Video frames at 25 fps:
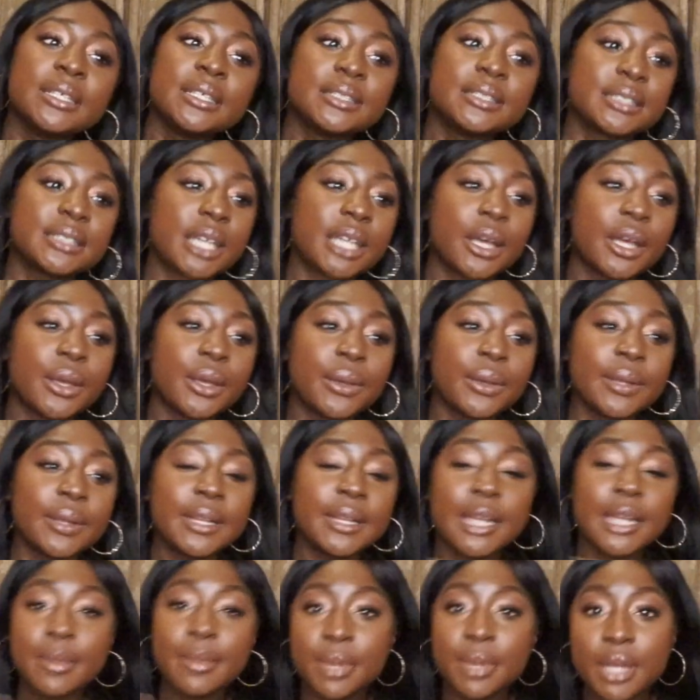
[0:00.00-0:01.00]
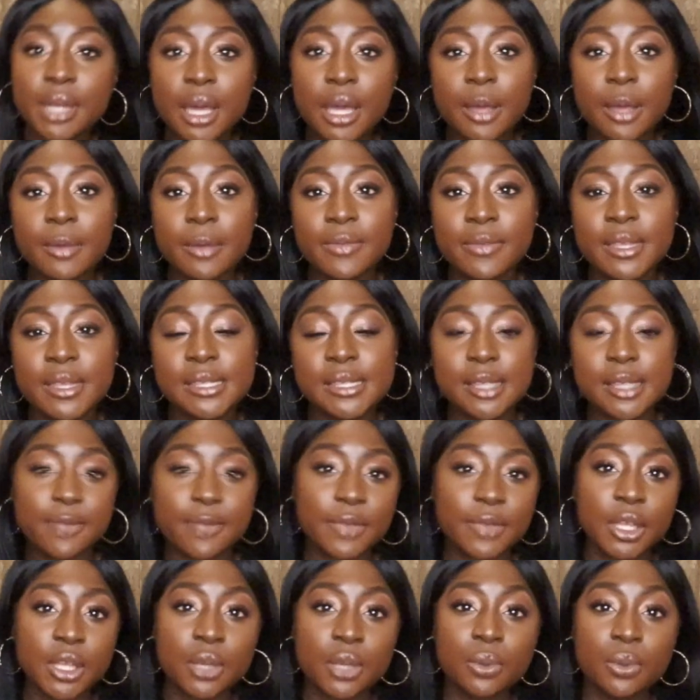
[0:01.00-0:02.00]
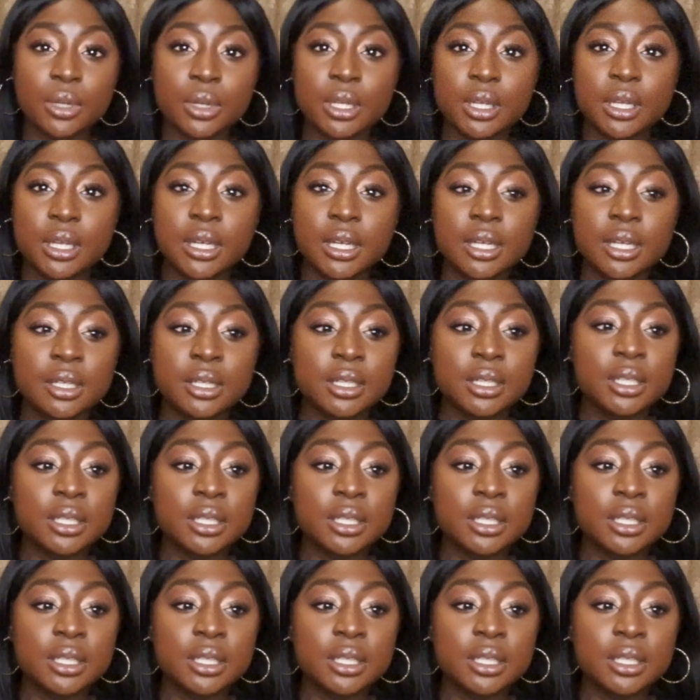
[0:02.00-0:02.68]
So let me know if there's stuff that you want